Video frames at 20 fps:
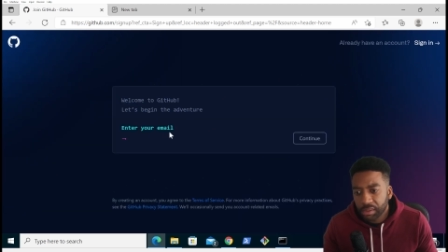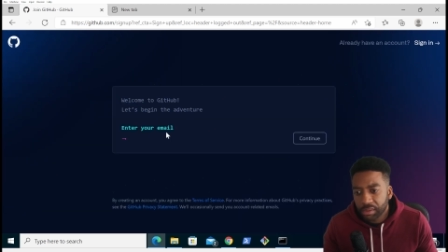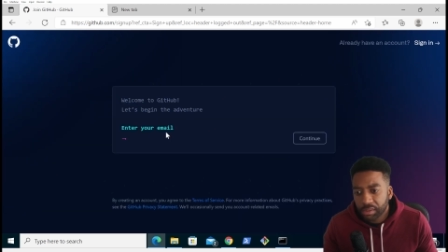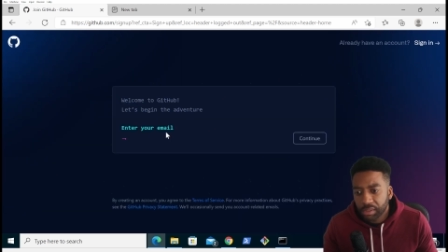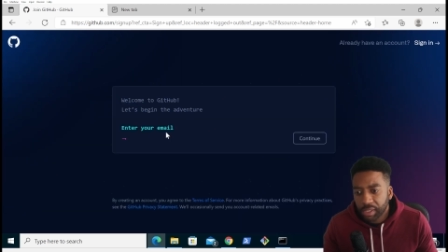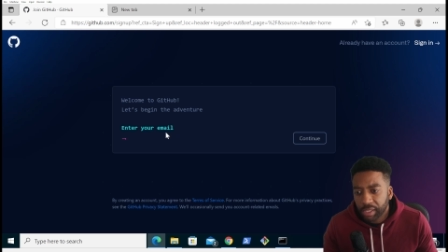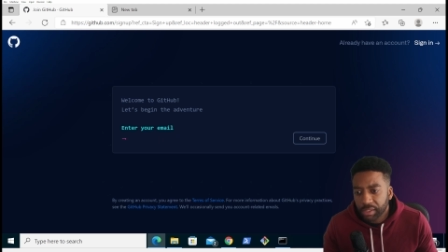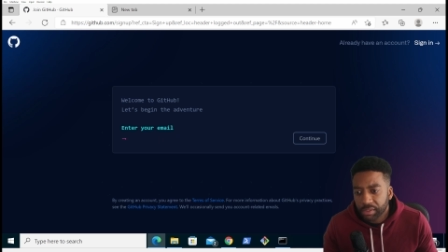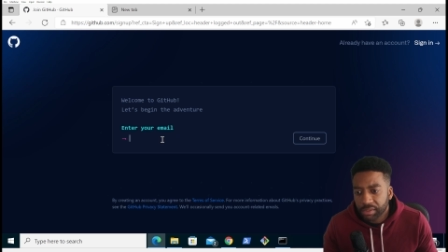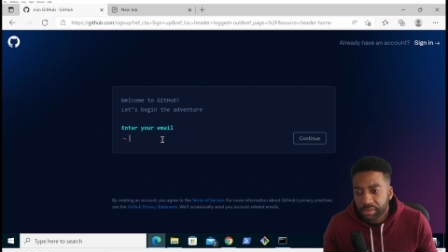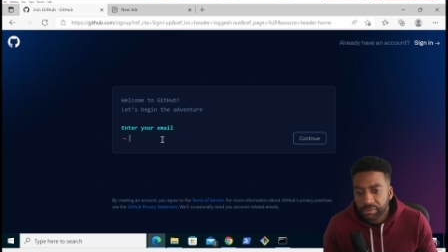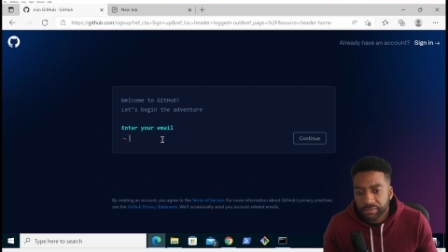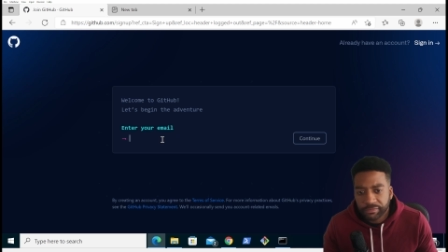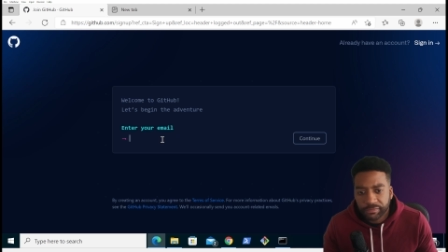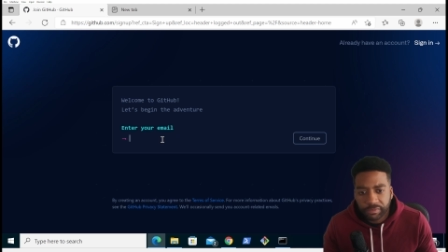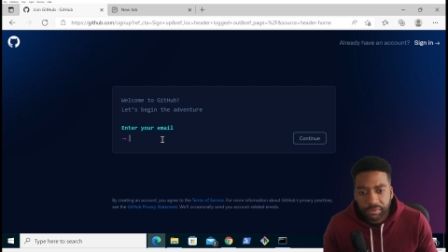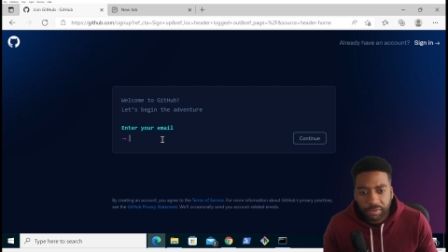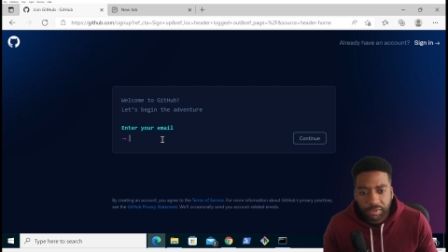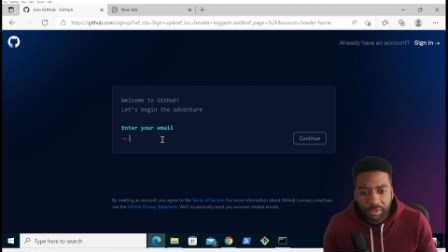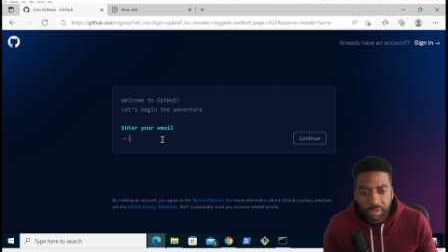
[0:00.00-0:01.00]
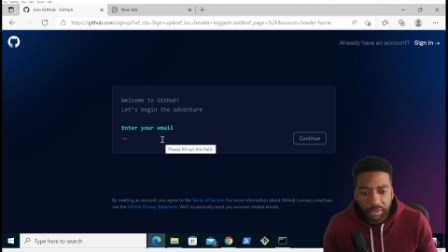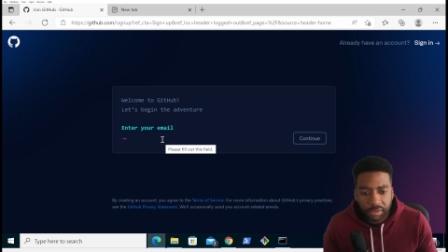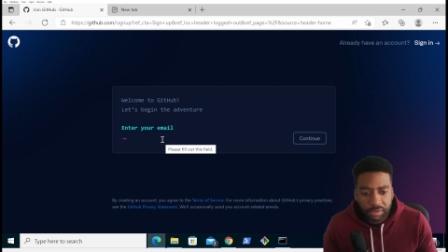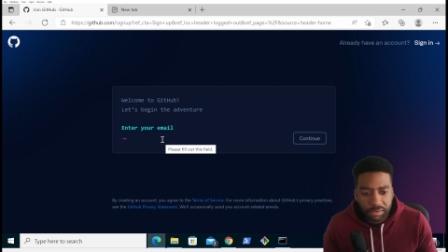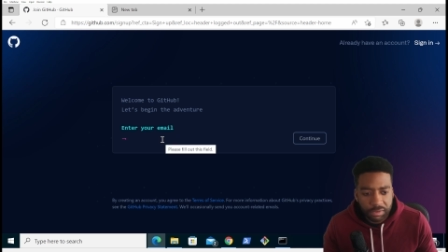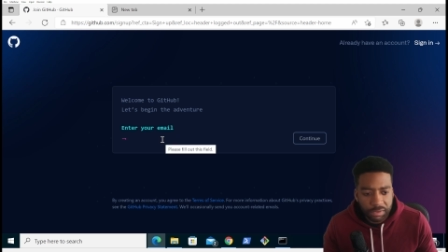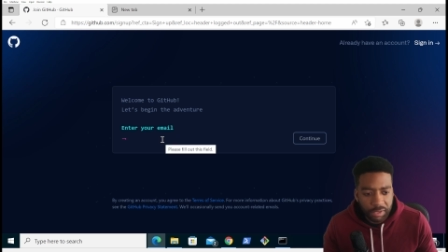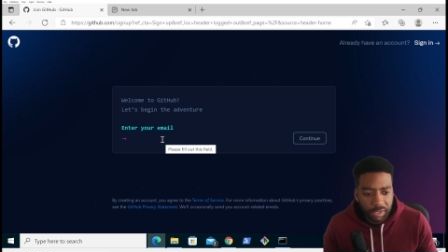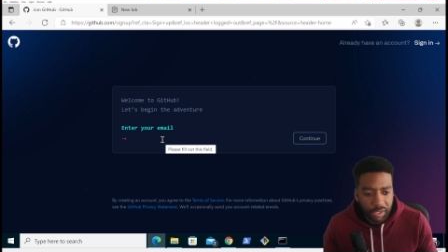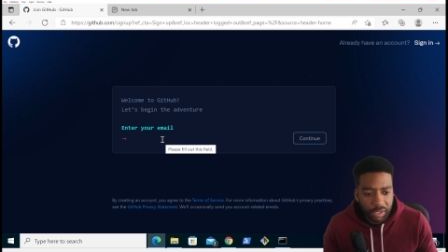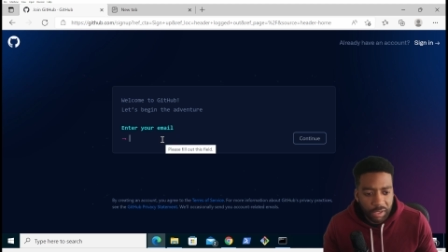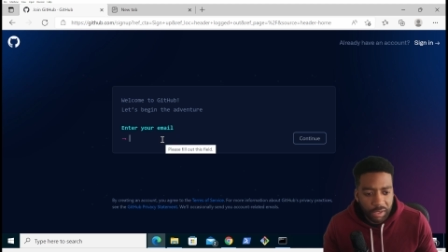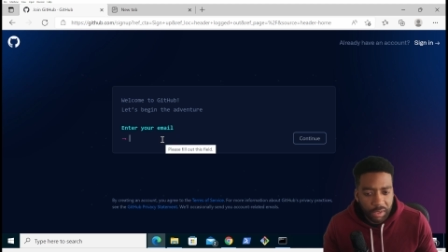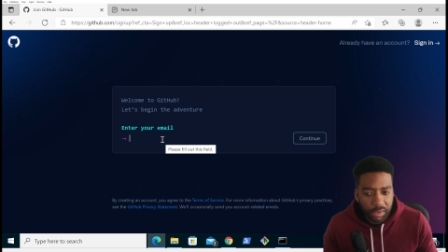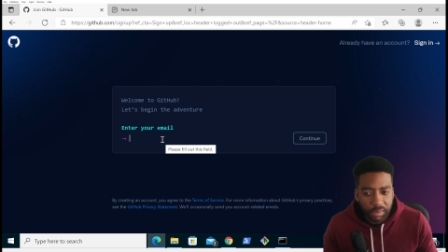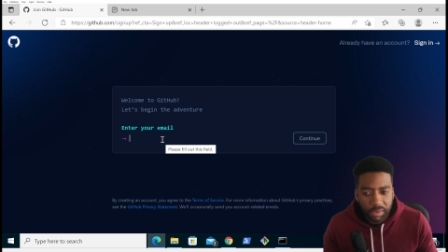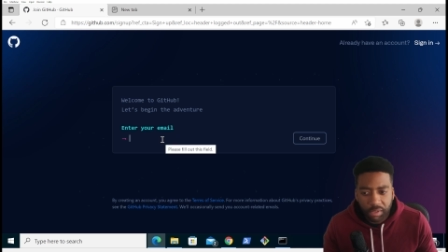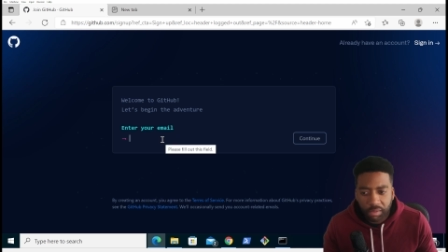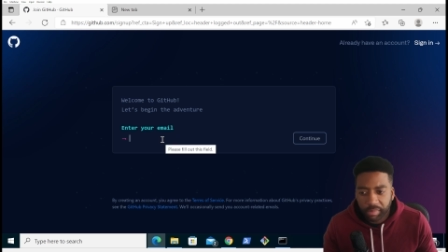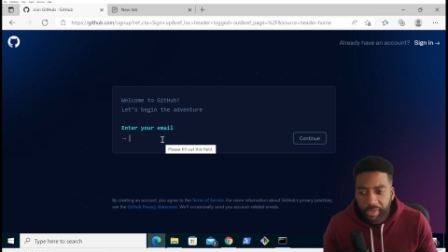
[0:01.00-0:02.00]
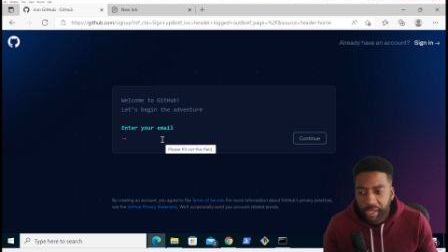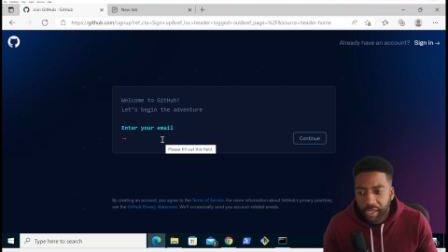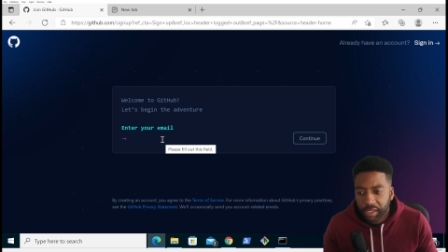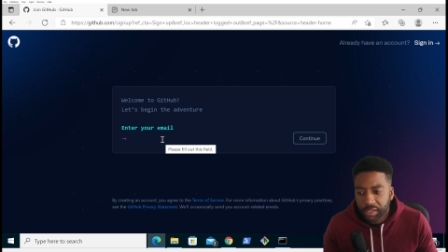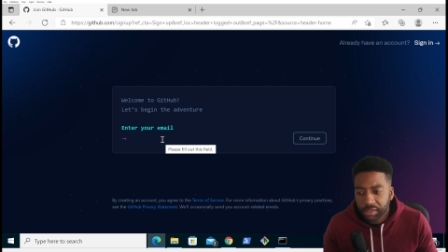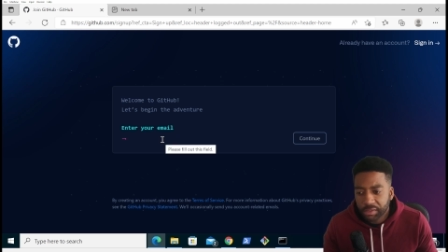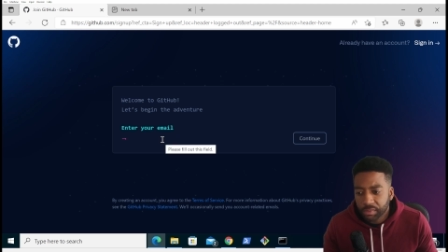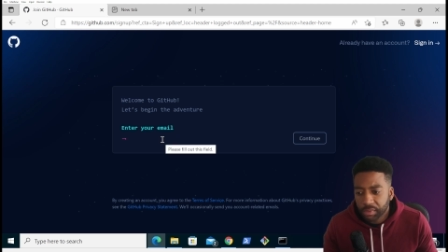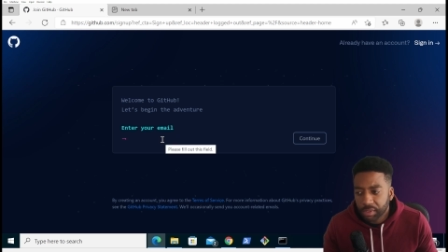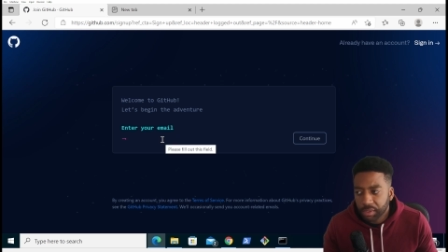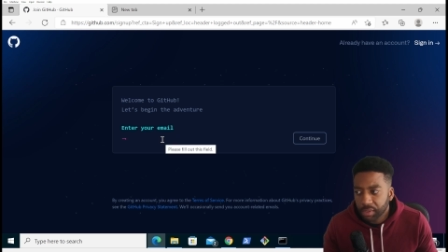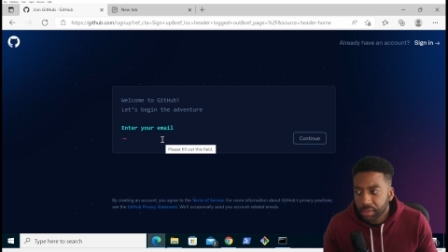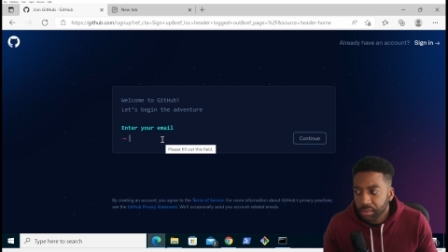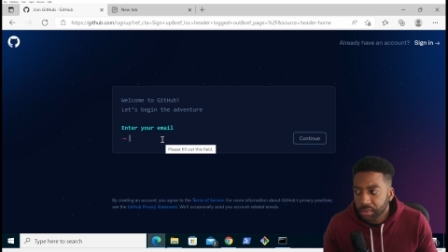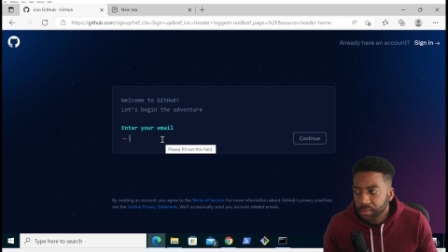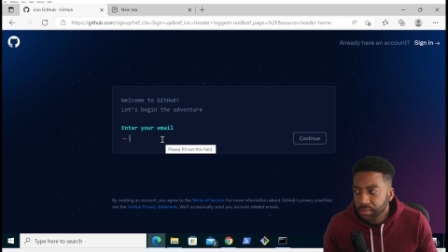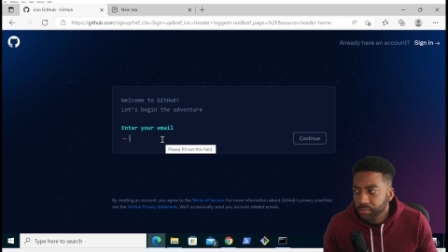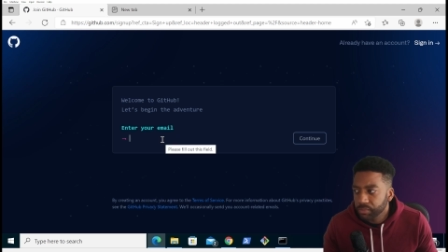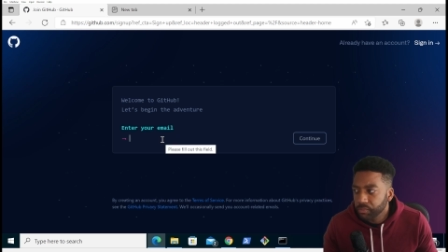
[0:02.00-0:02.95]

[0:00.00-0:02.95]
they'll ask you for your username and your password.